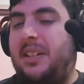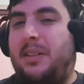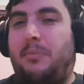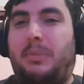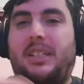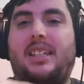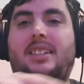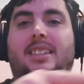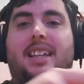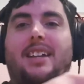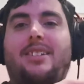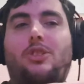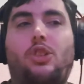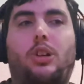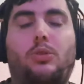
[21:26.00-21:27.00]
But then they
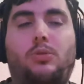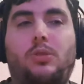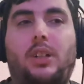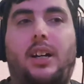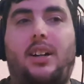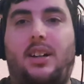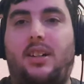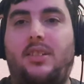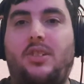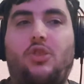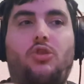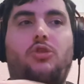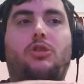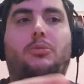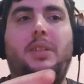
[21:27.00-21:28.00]
told us,
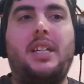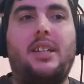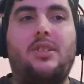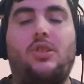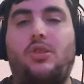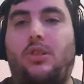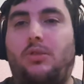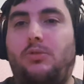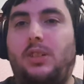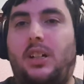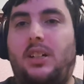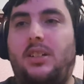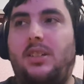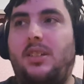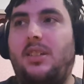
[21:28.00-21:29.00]
Kruby has told
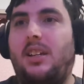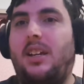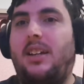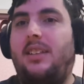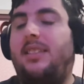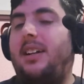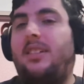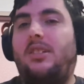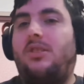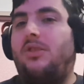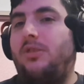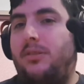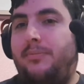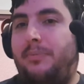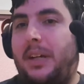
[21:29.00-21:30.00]
us, that it's
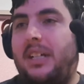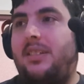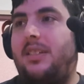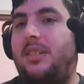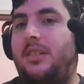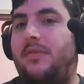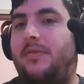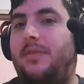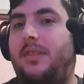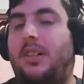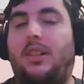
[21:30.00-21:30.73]
not passive.